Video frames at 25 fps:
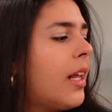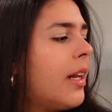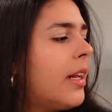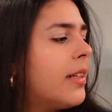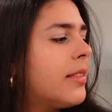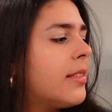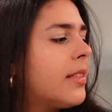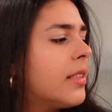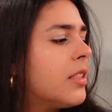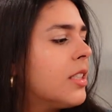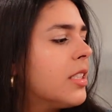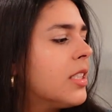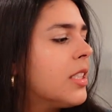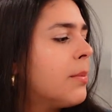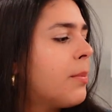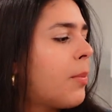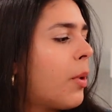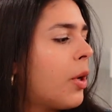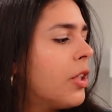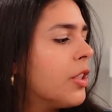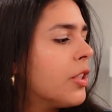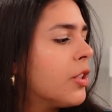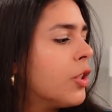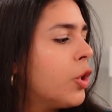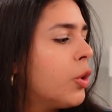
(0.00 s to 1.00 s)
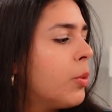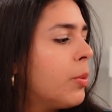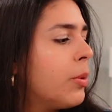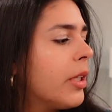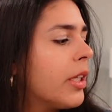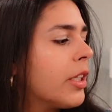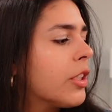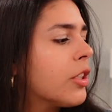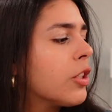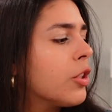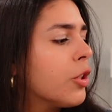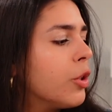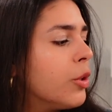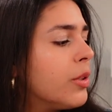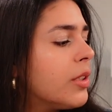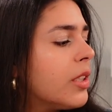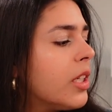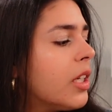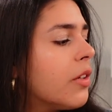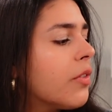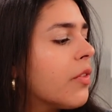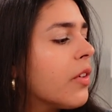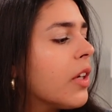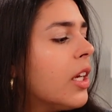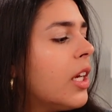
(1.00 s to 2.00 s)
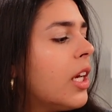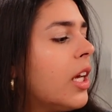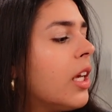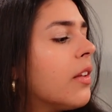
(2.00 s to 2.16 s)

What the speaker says: And it says it's a Barnes & Noble exclusive,